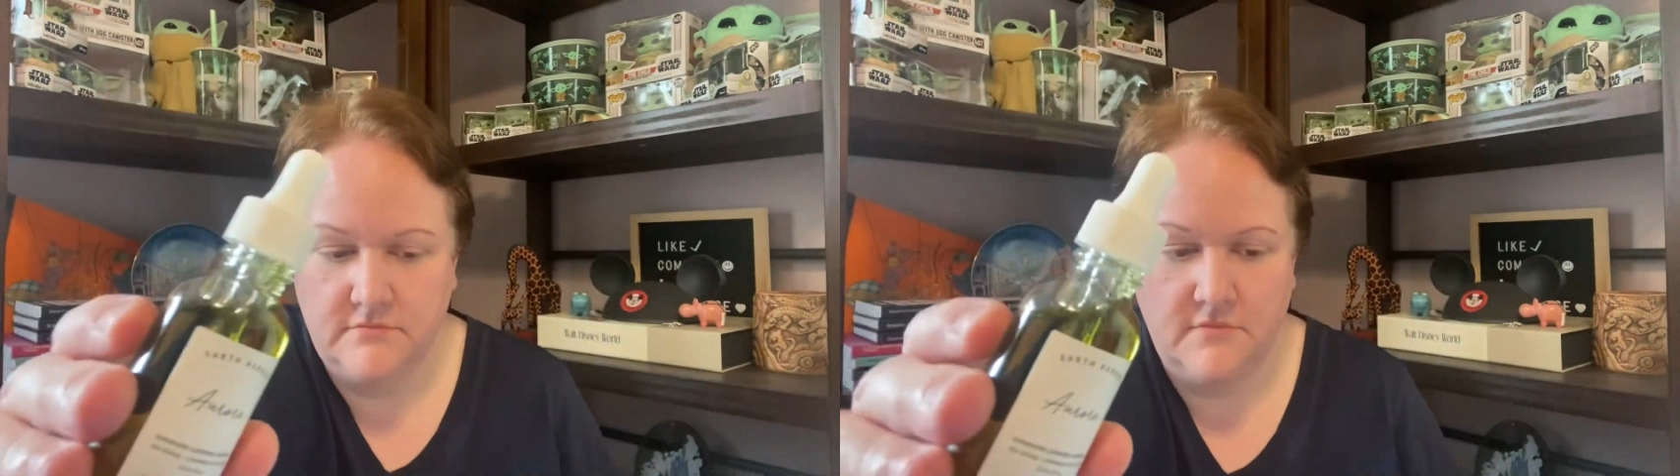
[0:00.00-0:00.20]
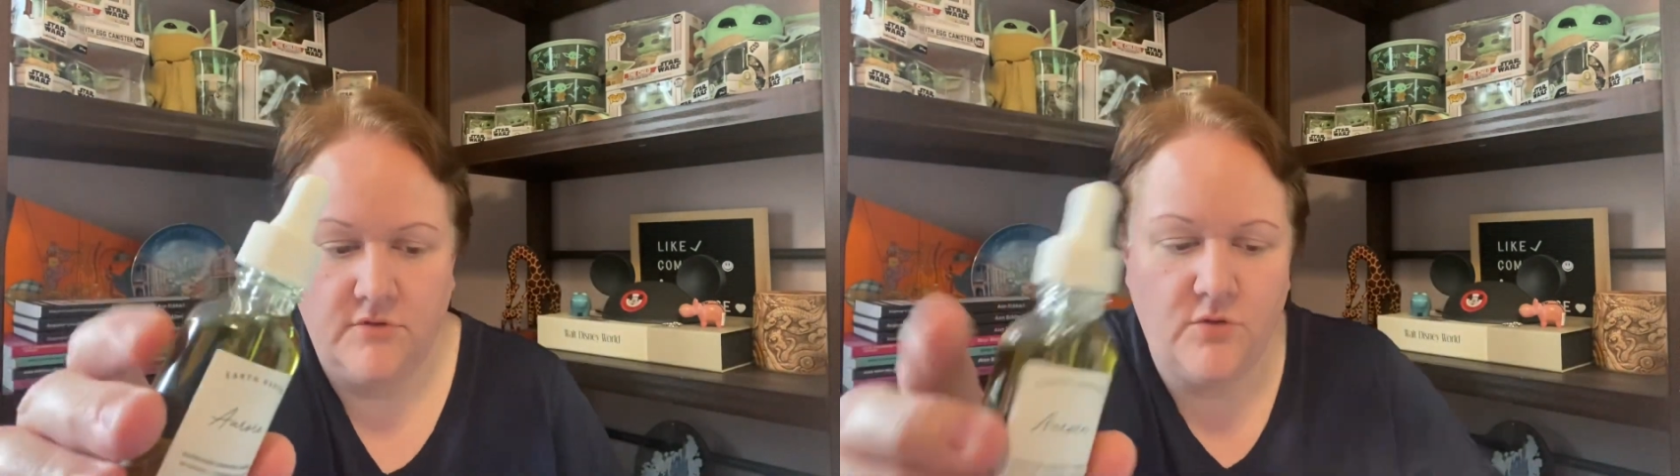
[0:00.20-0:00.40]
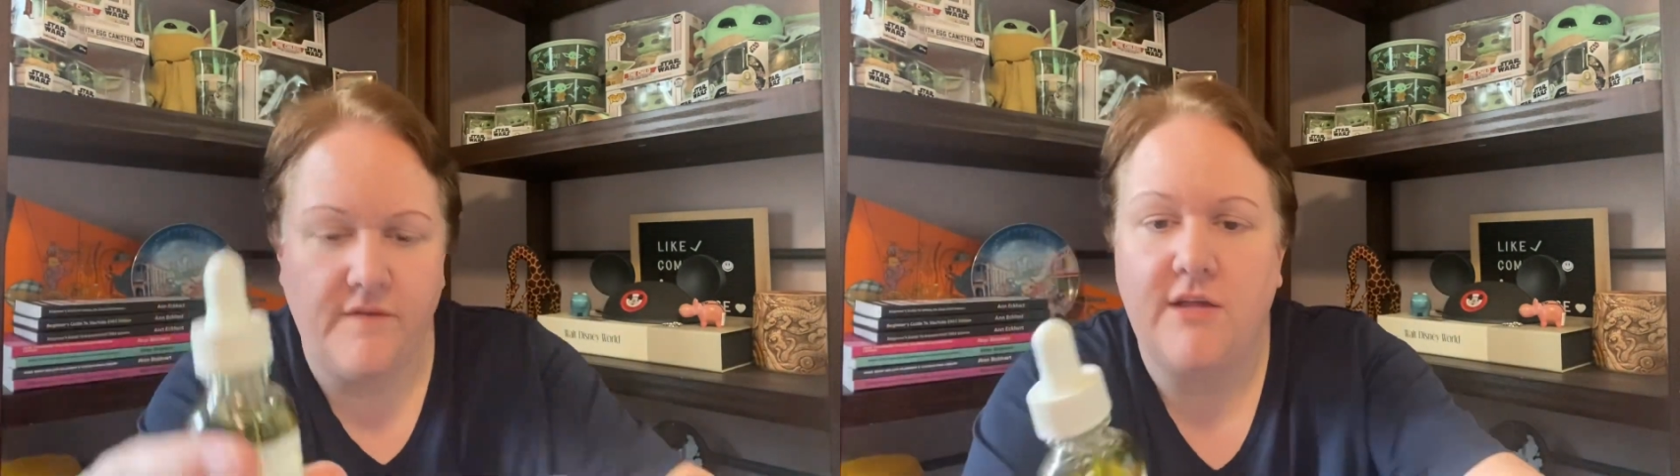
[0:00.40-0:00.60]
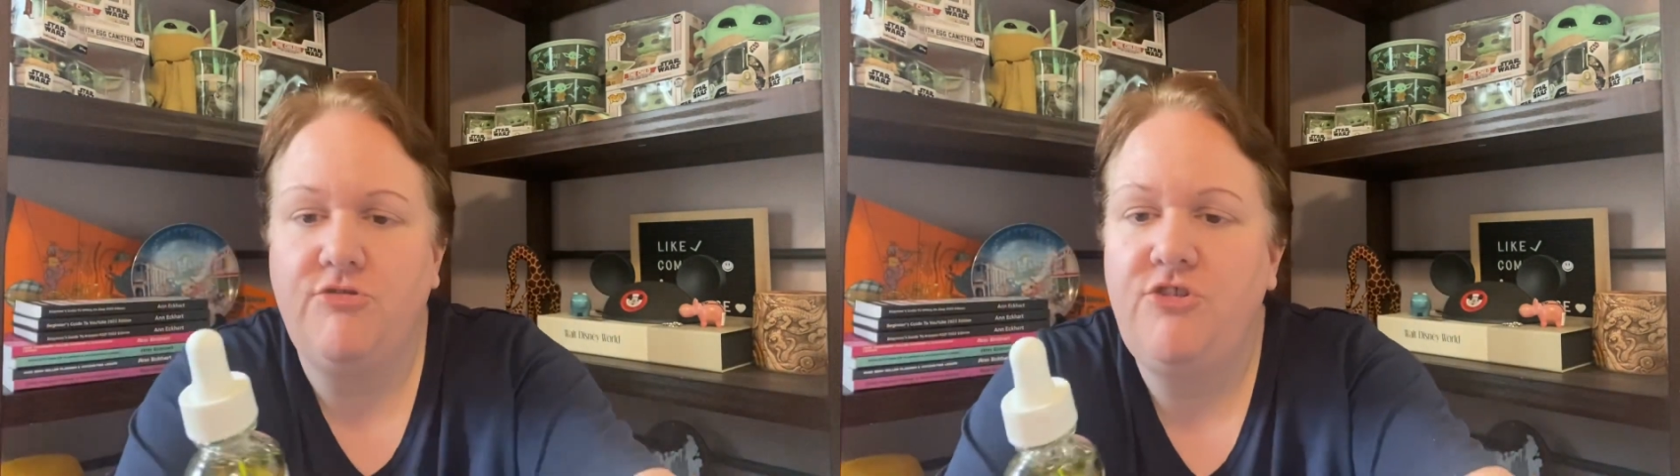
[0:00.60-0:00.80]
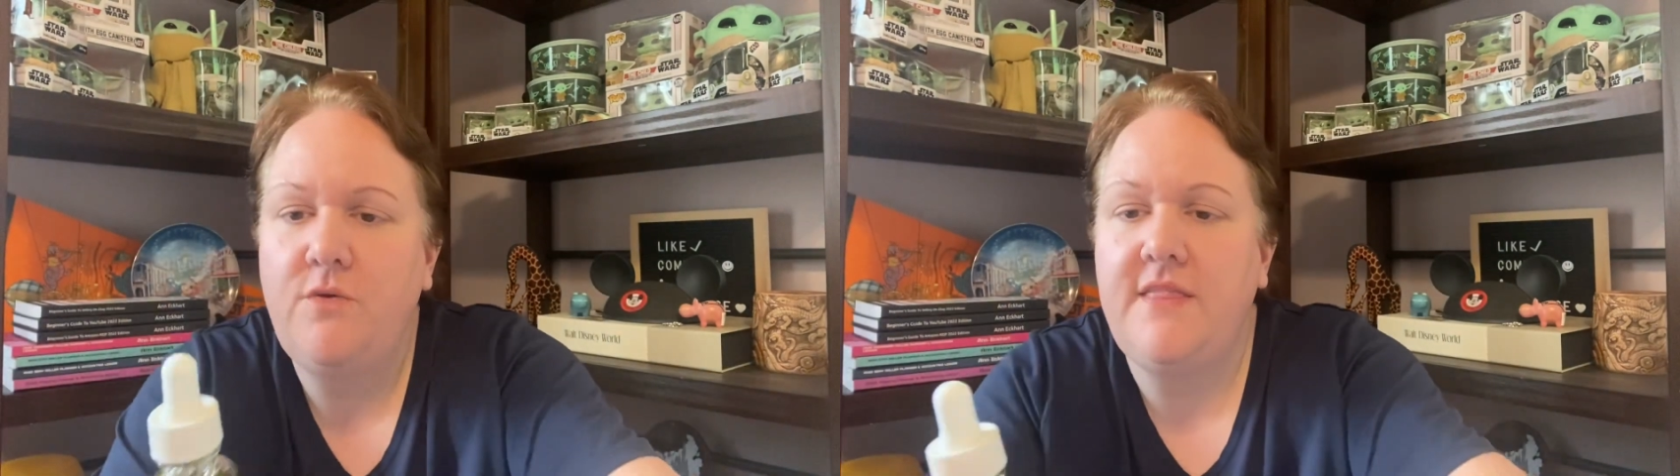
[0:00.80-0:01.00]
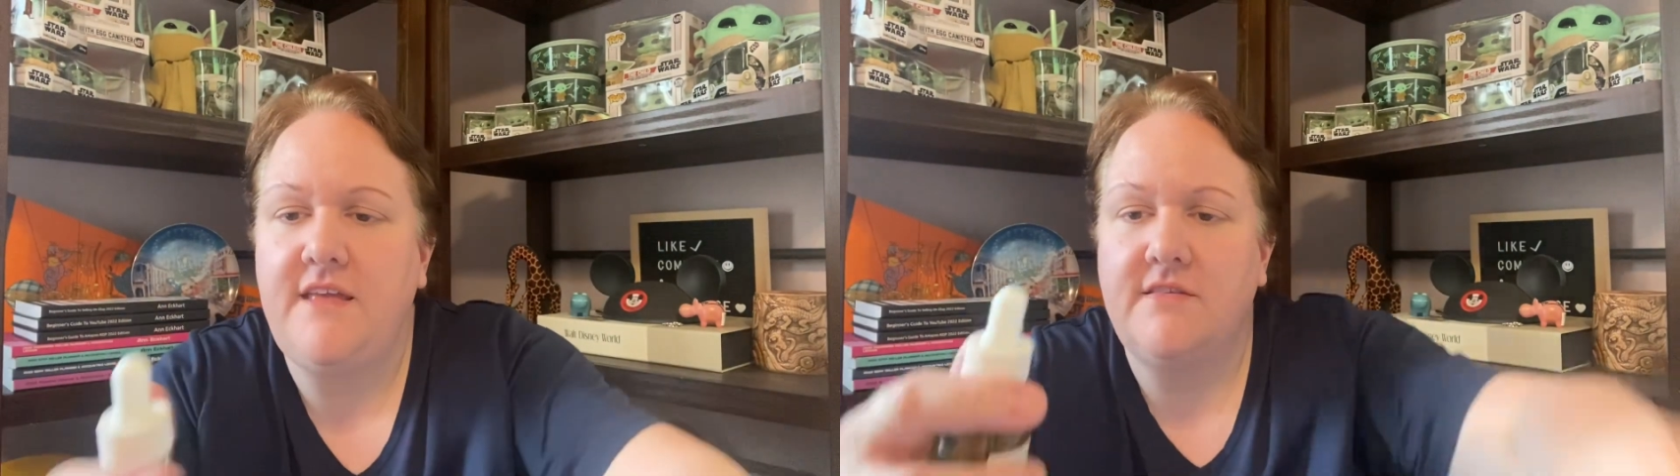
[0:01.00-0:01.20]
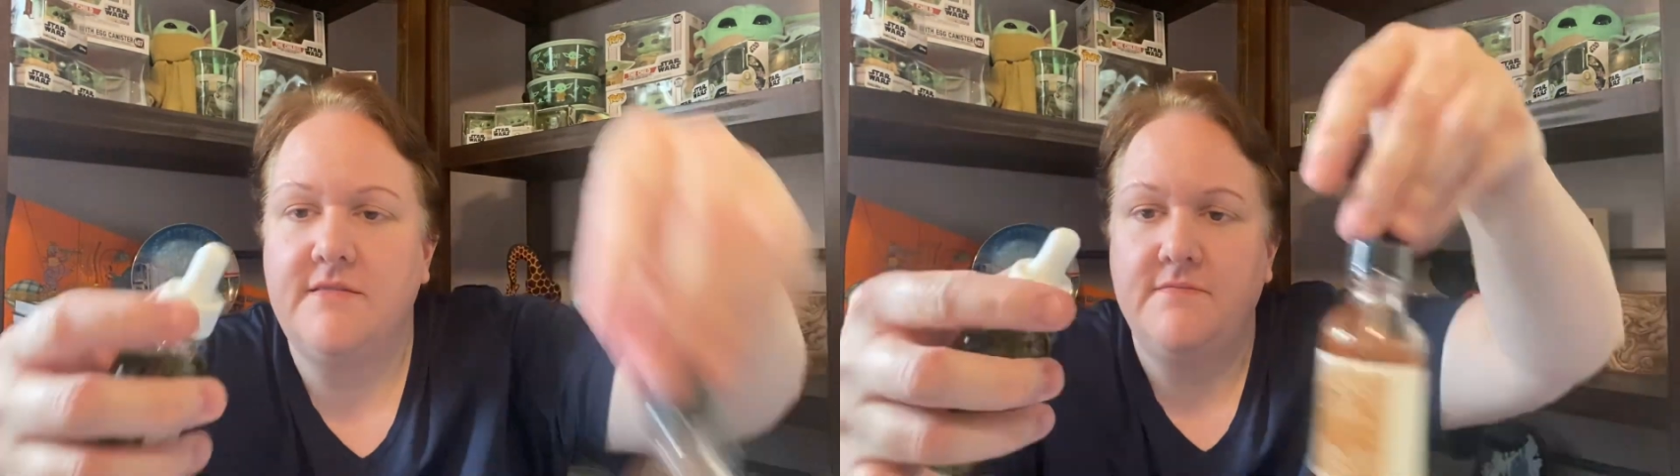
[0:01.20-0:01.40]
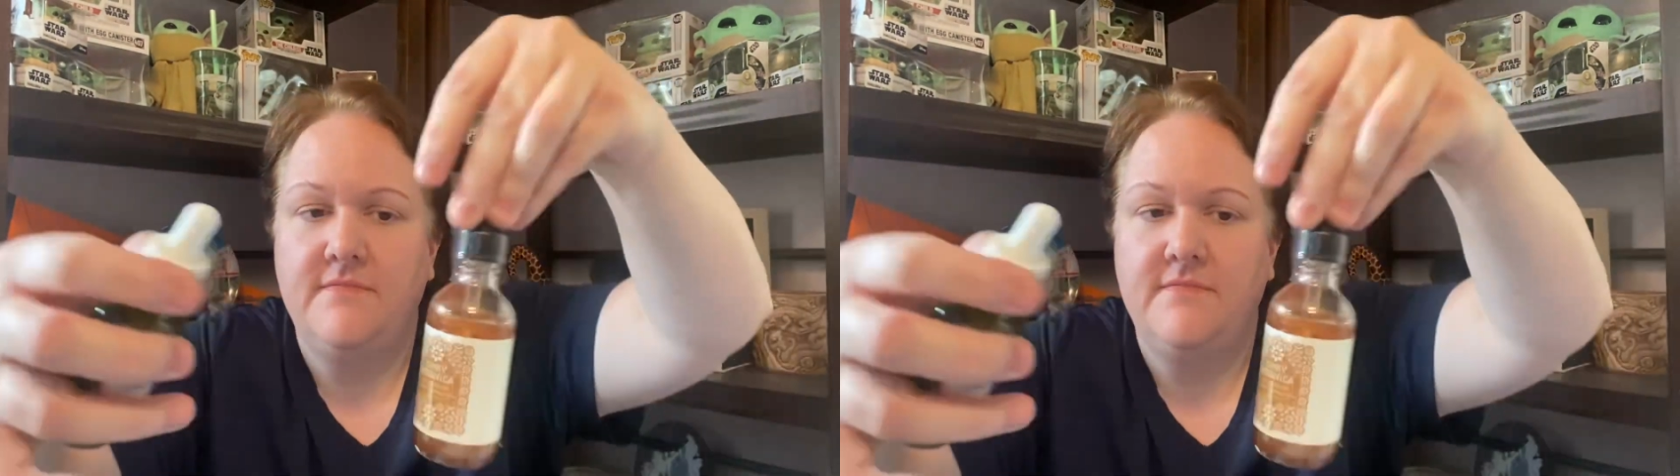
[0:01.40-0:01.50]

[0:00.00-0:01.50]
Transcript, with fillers: So we've got two of these